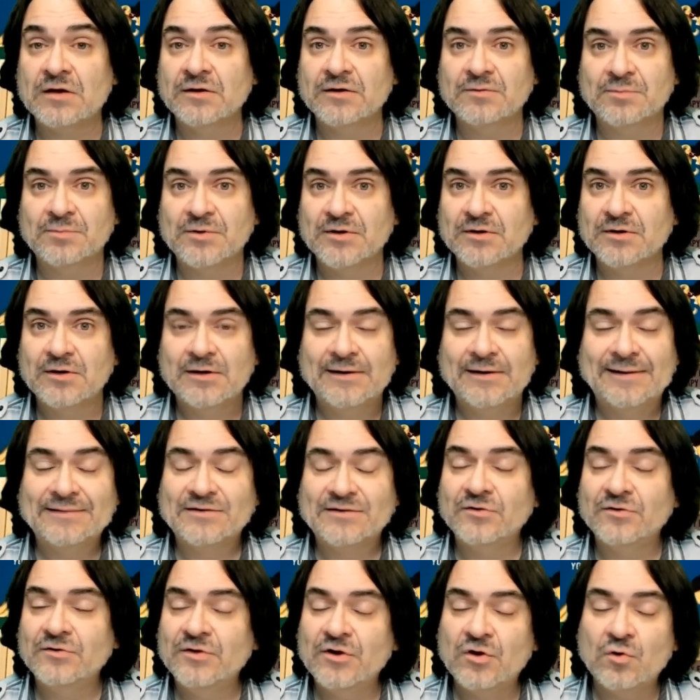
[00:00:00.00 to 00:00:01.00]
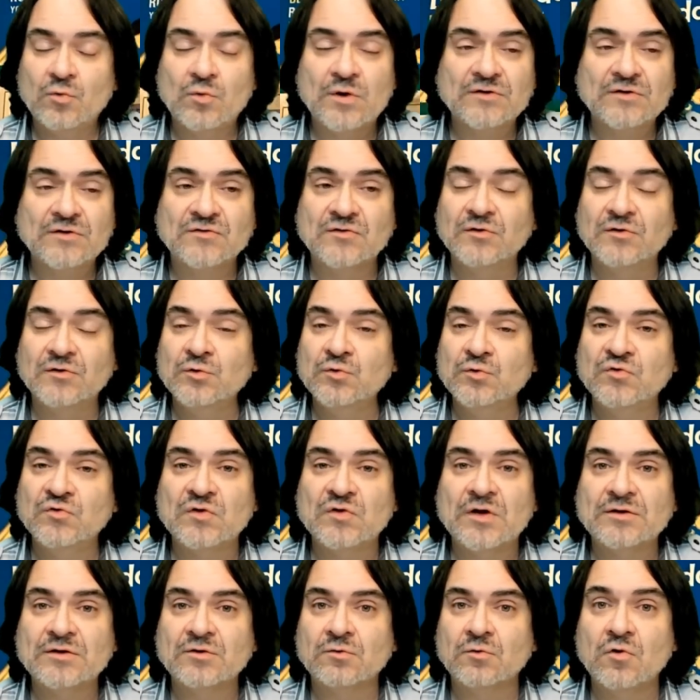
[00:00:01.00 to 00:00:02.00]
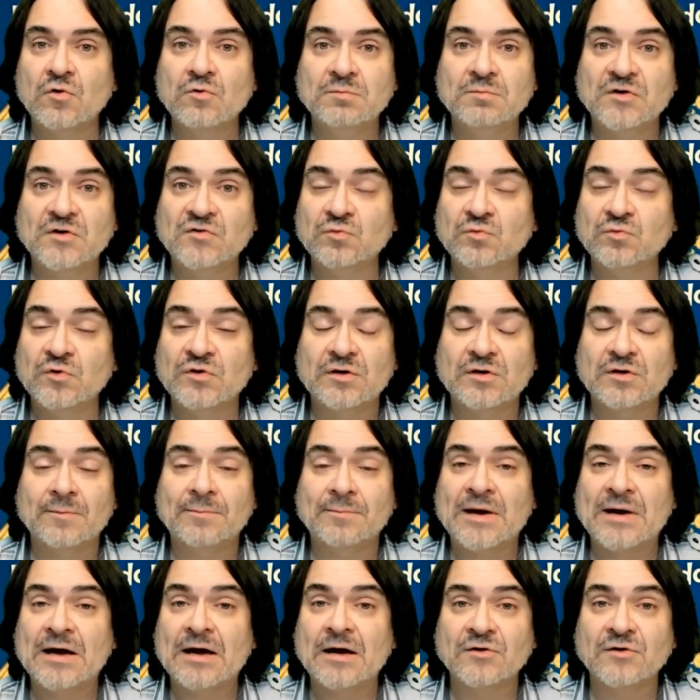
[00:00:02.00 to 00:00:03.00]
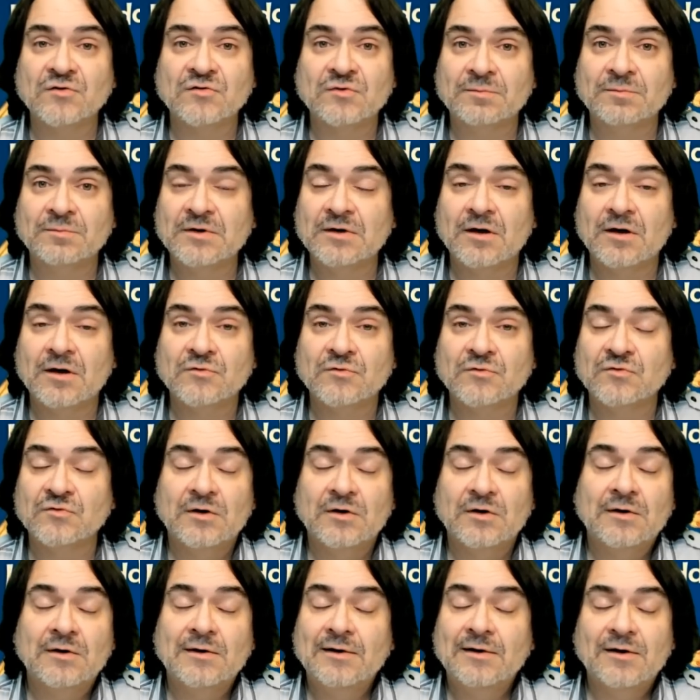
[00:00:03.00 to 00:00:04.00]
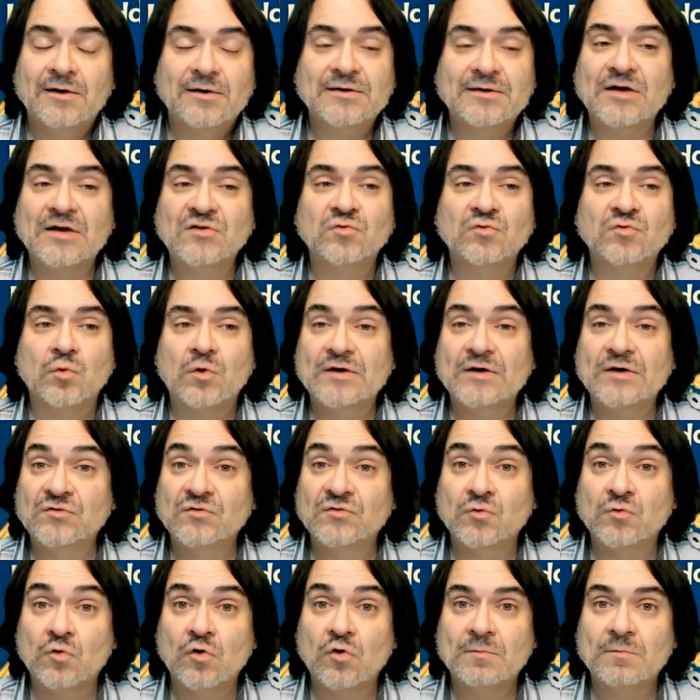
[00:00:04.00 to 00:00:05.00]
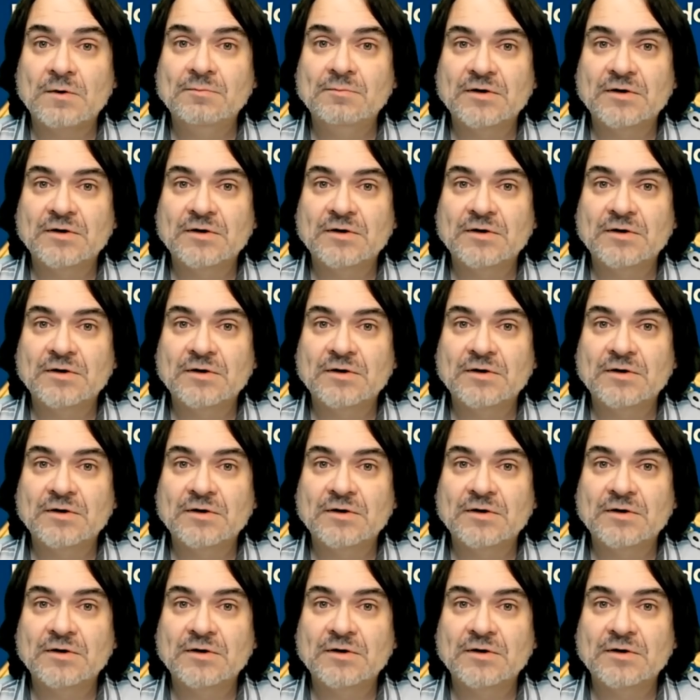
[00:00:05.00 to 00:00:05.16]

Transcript: it, but the little ones loose on their own, mixed within a bag of something else, that's where I score my